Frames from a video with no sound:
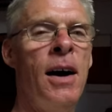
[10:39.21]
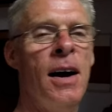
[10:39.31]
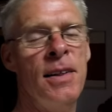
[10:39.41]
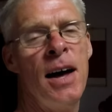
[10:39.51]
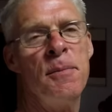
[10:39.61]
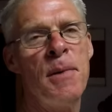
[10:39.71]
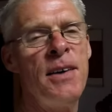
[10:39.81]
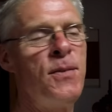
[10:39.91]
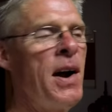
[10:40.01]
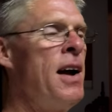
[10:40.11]
And that, my
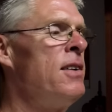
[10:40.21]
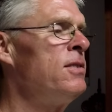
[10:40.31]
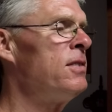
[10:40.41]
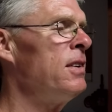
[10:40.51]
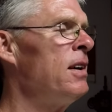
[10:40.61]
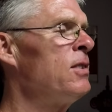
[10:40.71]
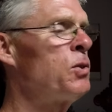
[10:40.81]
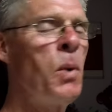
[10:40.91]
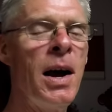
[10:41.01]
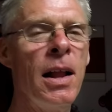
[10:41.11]
friends, is
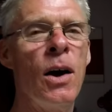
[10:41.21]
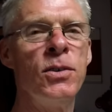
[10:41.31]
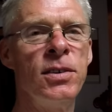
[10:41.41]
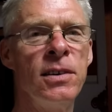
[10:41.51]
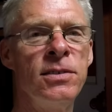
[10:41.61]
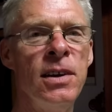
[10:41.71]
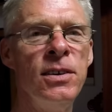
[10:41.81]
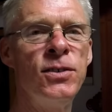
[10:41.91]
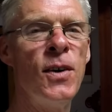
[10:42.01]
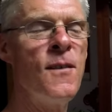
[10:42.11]
Gweilo
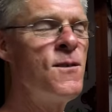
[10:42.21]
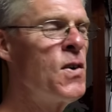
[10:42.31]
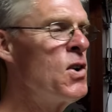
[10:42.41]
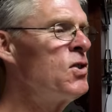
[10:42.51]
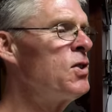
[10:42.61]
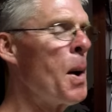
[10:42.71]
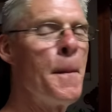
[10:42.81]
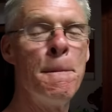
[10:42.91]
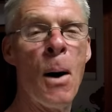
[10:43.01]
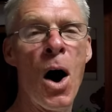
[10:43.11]
60's first
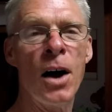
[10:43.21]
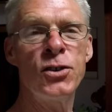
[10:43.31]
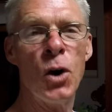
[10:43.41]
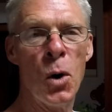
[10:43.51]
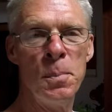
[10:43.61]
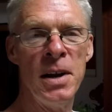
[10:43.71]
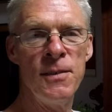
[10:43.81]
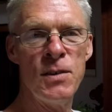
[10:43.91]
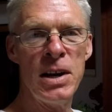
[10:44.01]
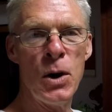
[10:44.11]
box
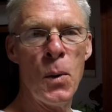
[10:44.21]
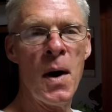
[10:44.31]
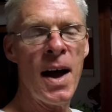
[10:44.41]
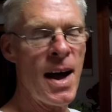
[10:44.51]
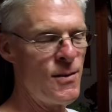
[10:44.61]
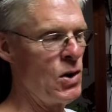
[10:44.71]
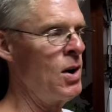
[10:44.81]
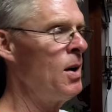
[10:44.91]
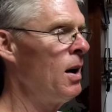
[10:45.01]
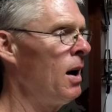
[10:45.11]
opening video
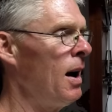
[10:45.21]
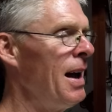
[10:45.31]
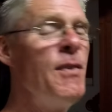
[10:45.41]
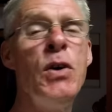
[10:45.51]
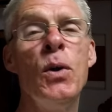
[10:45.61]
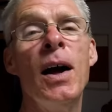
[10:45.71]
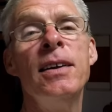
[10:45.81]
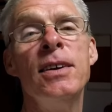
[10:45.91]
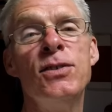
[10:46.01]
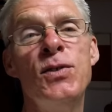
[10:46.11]
ever. If you
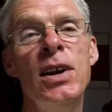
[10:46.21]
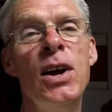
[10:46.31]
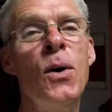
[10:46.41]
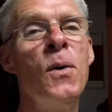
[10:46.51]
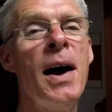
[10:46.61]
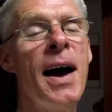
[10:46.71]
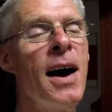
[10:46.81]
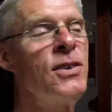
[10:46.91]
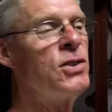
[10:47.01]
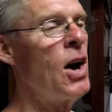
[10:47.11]
like this video,
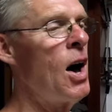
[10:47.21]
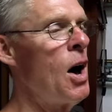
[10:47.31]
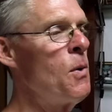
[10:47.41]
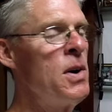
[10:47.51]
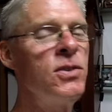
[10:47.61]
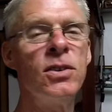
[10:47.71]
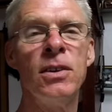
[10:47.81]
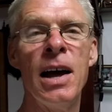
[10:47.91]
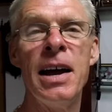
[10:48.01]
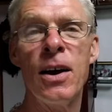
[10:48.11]
as always,
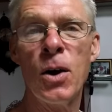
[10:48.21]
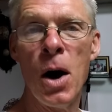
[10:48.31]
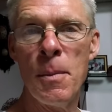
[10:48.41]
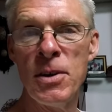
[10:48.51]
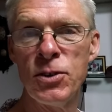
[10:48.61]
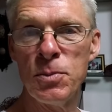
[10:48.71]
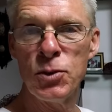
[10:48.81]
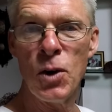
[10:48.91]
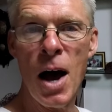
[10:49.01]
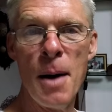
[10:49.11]
like, comment,
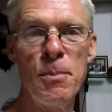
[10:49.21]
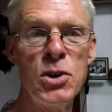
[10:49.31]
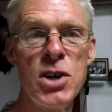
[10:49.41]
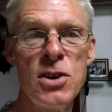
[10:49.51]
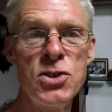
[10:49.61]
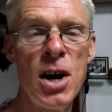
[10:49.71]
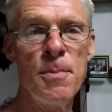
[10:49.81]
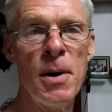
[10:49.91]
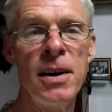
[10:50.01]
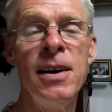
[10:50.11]
subscribe, push that share
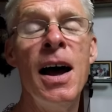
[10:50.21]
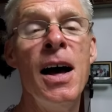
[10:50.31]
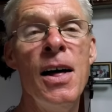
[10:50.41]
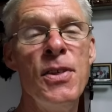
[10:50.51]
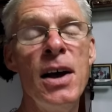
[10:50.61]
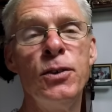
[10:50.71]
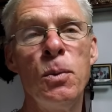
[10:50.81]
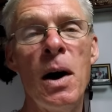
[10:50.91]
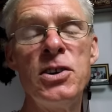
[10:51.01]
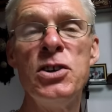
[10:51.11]
button. Thanks for
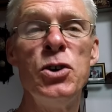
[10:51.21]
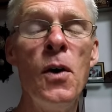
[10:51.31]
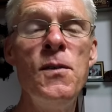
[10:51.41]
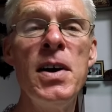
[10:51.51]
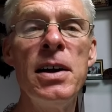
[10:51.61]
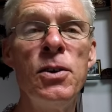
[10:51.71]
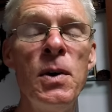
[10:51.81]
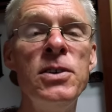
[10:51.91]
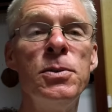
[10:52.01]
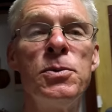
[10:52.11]
watching. Don't forget to
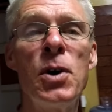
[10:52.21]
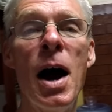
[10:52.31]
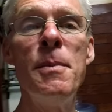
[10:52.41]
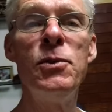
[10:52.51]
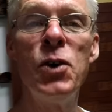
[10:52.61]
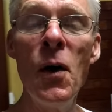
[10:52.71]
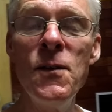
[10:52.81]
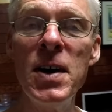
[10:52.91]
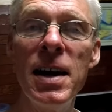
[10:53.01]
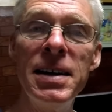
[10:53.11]
resubscribe. Don't
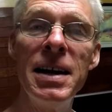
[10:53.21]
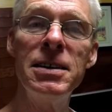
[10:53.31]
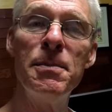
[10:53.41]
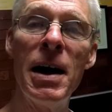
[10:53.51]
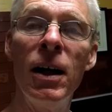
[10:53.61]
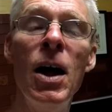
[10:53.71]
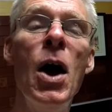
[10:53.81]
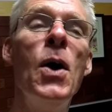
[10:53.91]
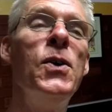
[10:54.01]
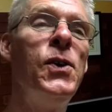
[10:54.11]
forget to hit the bell.
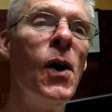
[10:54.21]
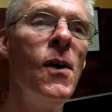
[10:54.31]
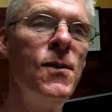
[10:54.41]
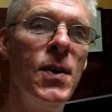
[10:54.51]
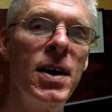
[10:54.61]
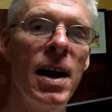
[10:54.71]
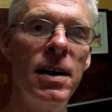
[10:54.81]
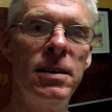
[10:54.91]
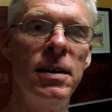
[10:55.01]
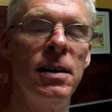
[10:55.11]
Don't
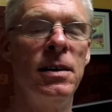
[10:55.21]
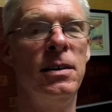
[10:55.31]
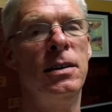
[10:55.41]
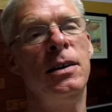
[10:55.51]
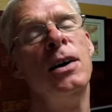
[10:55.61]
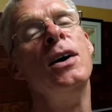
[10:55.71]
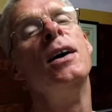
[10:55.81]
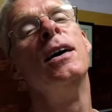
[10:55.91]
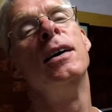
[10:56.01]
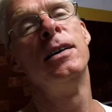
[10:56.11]
forget to
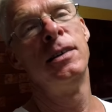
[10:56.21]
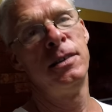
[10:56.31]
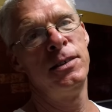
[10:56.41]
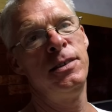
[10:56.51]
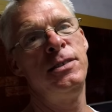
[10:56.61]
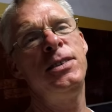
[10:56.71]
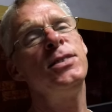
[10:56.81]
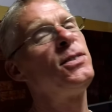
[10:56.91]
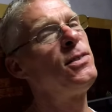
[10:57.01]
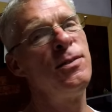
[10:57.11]

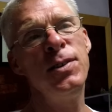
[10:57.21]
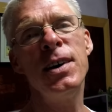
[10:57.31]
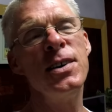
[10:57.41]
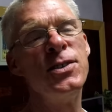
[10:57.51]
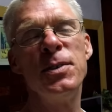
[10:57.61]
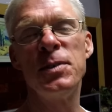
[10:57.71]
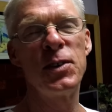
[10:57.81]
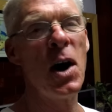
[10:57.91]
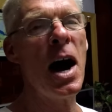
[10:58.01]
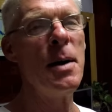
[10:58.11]
just freaking
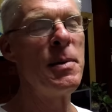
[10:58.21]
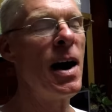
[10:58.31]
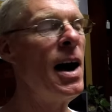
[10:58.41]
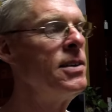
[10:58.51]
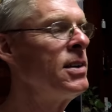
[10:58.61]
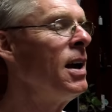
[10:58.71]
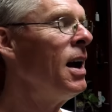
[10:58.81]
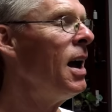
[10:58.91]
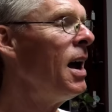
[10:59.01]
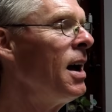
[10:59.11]
subscribe, guys.
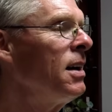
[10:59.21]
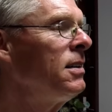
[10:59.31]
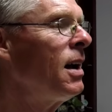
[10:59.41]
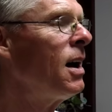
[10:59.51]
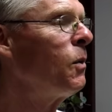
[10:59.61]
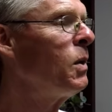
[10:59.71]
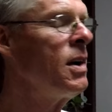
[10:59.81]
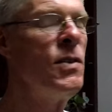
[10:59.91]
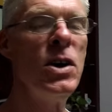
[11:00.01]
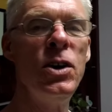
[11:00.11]
And
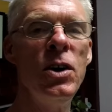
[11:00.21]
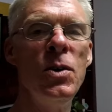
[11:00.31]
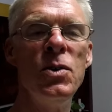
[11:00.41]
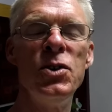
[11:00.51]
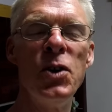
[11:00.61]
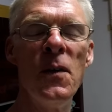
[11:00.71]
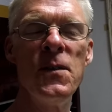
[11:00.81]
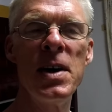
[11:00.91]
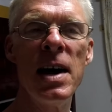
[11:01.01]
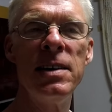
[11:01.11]
whatever you do, don't
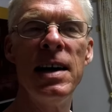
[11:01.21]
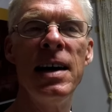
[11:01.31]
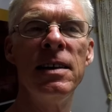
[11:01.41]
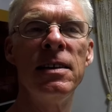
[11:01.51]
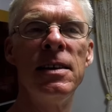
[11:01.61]
forget to hit.